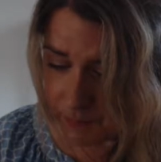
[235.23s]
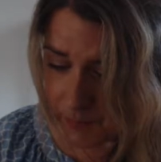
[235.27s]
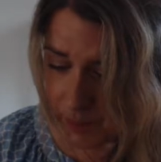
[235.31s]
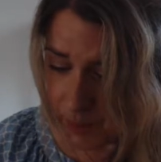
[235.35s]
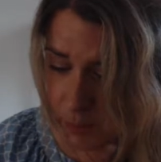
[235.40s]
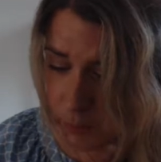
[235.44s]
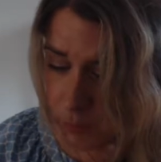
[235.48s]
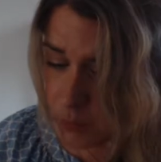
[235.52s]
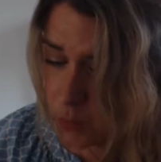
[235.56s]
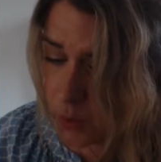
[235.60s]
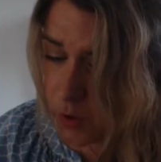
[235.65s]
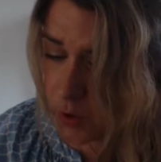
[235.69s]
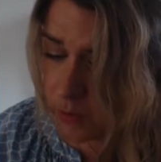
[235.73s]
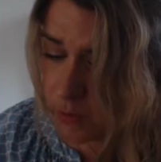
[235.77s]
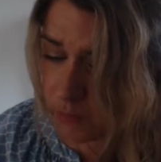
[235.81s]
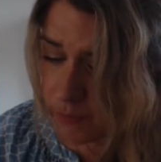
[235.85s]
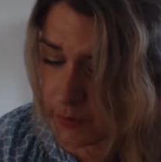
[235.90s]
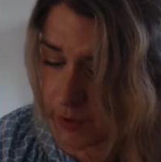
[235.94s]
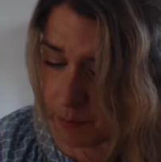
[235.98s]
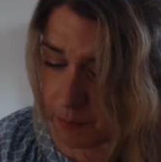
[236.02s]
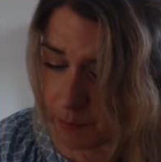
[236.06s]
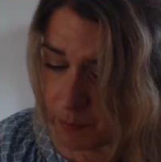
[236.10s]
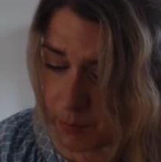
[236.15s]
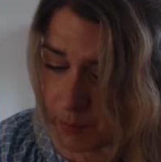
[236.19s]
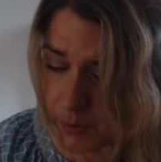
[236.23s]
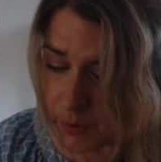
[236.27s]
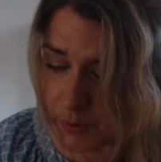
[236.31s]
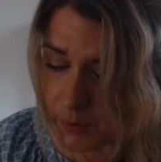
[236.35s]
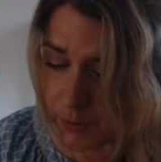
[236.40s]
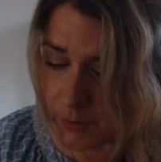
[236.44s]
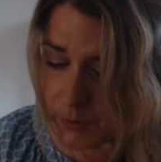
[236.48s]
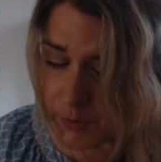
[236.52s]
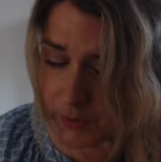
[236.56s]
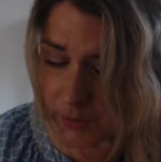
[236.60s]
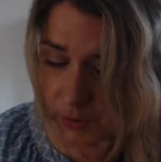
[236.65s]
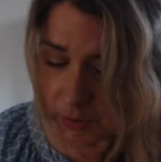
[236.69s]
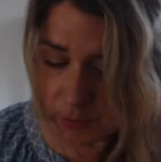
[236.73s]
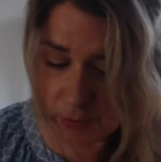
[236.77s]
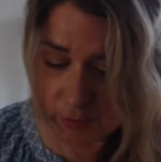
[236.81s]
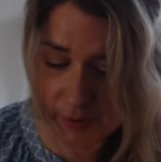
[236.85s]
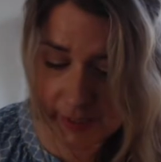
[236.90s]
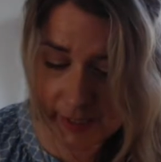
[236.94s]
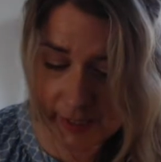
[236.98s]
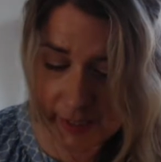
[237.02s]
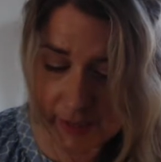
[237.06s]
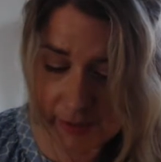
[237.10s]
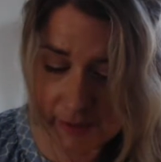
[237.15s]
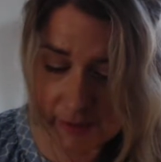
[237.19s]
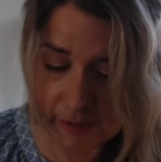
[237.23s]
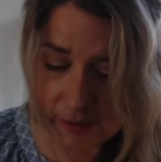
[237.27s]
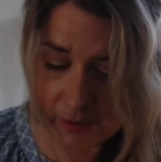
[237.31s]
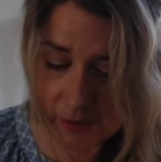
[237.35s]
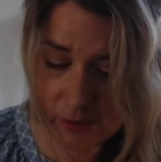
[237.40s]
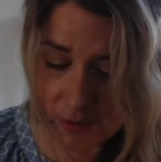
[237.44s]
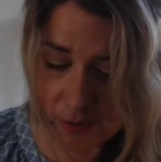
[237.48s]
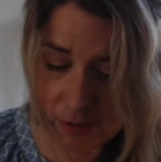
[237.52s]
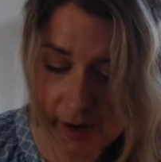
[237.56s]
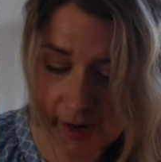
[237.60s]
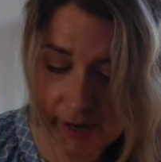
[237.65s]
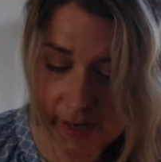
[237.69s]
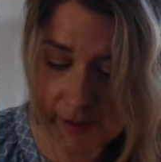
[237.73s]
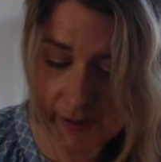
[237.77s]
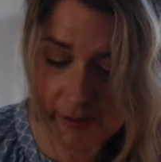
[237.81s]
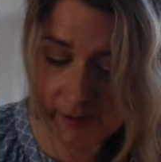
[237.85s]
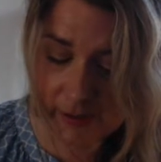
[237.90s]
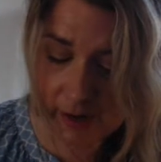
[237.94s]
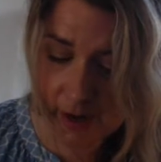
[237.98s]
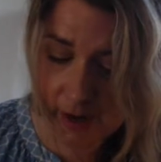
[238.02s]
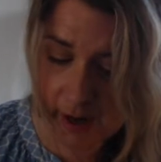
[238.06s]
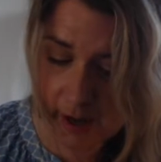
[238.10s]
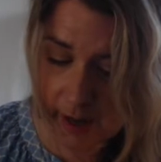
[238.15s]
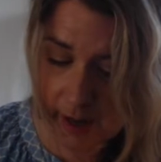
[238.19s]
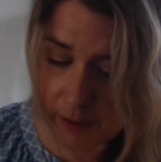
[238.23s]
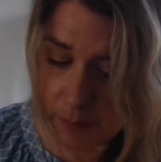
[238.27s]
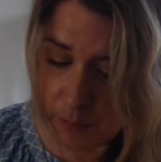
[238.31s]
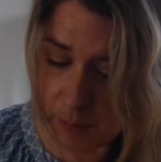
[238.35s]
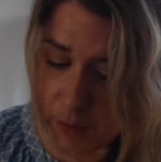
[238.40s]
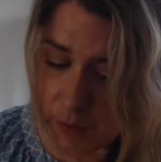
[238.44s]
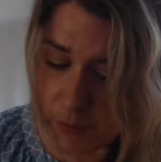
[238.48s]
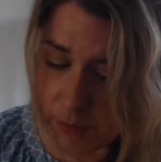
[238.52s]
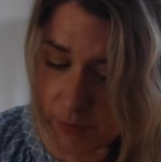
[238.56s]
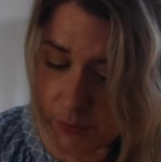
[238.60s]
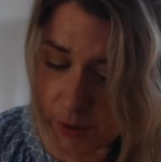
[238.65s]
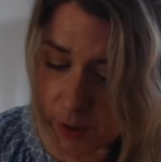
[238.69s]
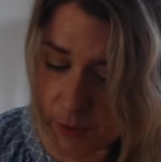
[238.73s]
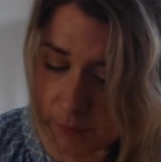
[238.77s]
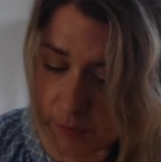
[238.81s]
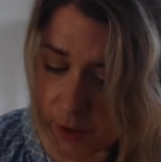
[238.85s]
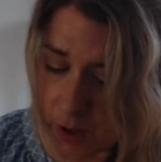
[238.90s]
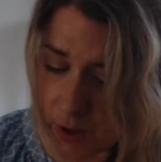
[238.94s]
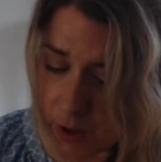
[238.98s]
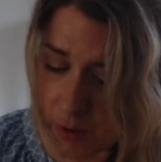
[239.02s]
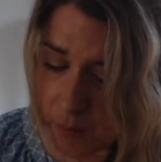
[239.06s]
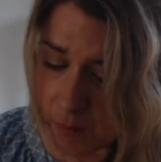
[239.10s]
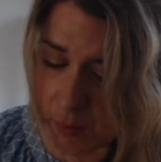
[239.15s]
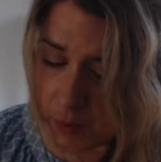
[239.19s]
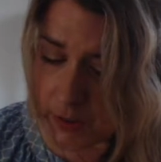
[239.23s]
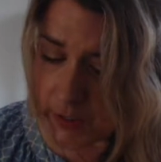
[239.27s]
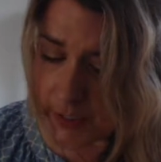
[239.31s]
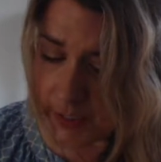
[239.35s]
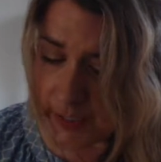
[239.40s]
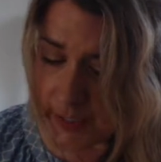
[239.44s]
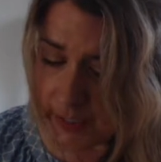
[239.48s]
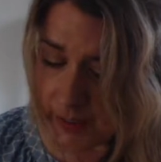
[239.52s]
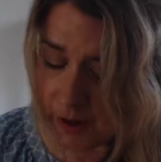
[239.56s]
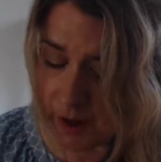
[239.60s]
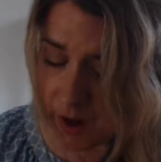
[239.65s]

It was woven in blues and greens and greys, and it moved over her body in